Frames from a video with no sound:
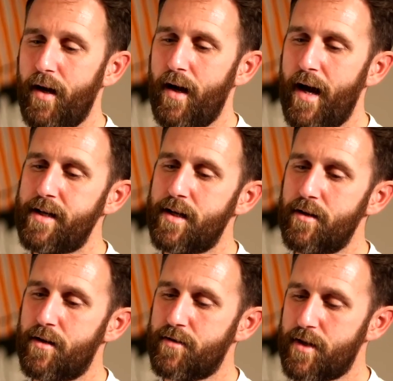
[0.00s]
Uh,
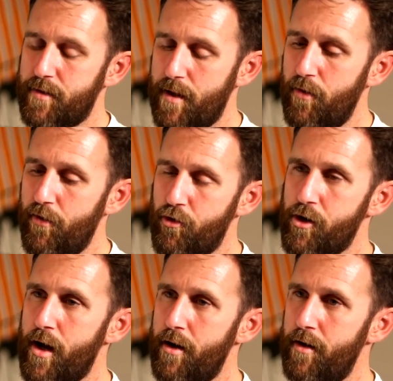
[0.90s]
18th of September, if you're
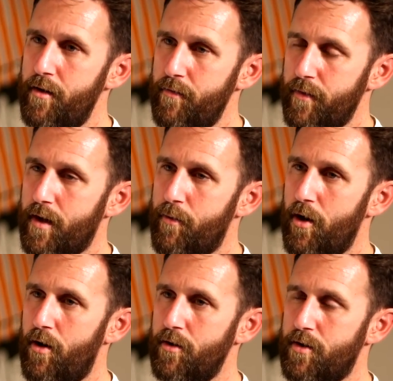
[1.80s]
in London, come
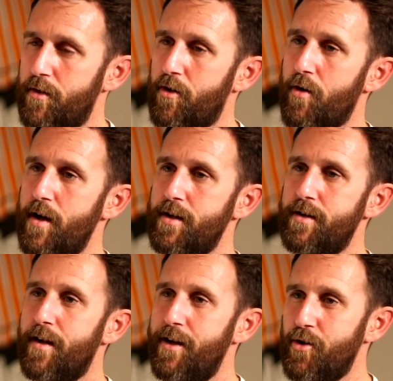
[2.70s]
along to the Great
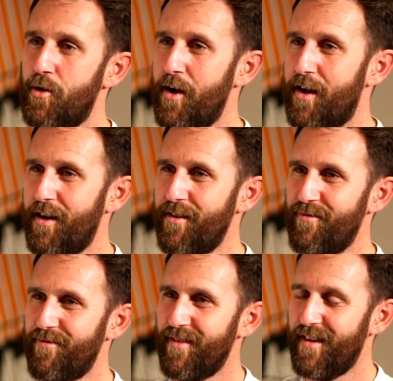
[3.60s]
Intellectual Awakening.
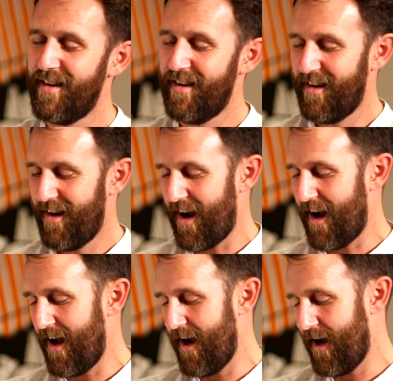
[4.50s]

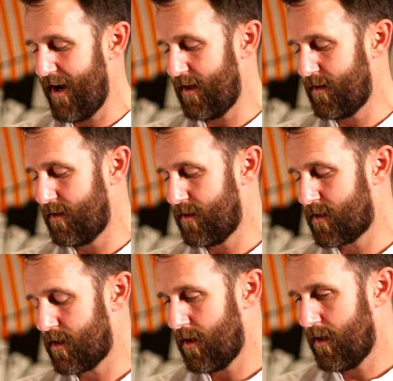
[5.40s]
And
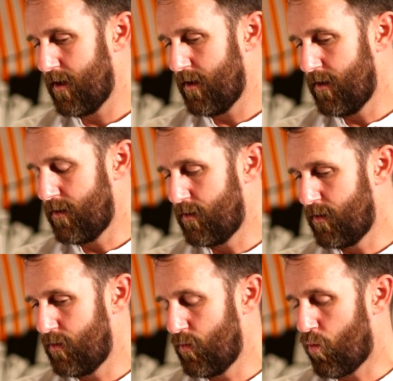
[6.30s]

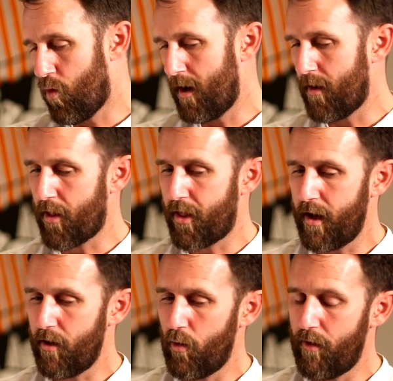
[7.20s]
one other
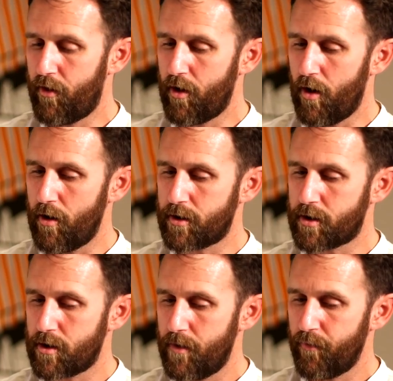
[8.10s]
thing, we've
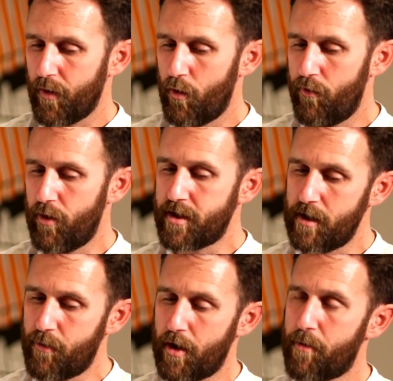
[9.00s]
got, we've
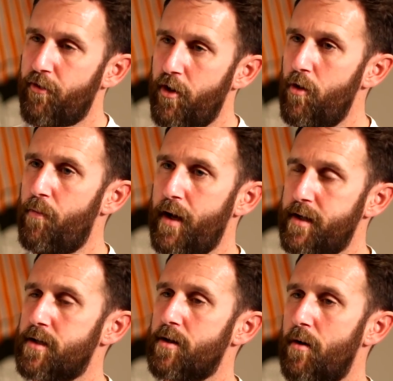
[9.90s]
recently put up a few
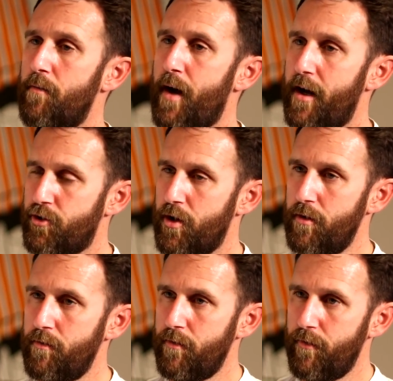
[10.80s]
pieces on
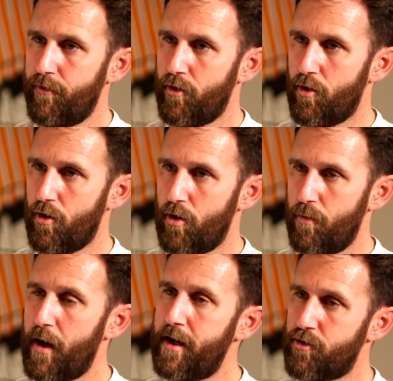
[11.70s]
Patreon
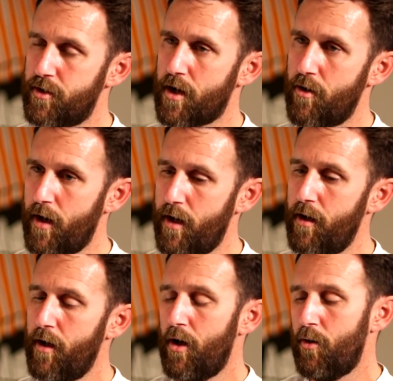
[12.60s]
for patrons only.
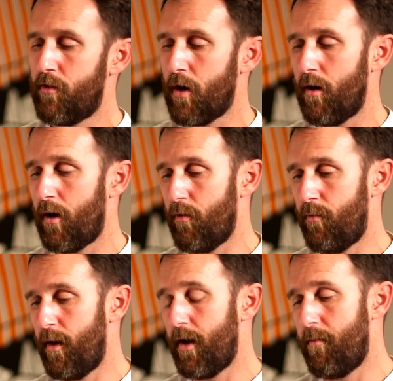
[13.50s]
We've got a,
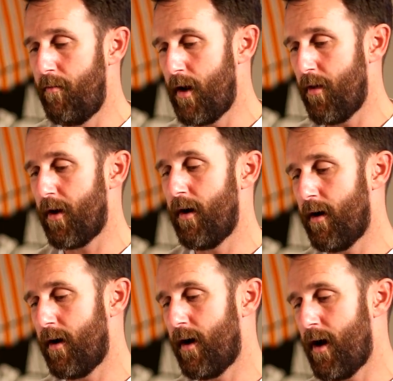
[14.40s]
an,
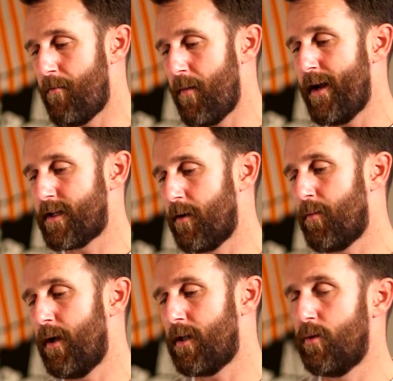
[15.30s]
another amazing
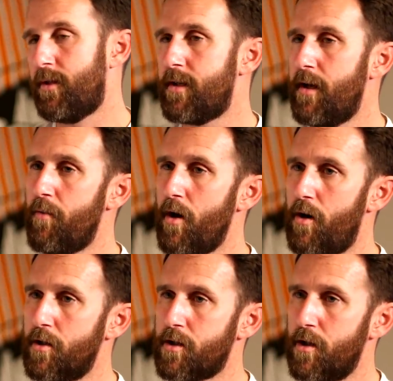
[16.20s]
piece with Tim
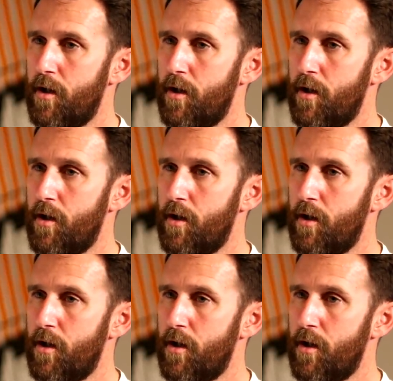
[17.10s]
Lott,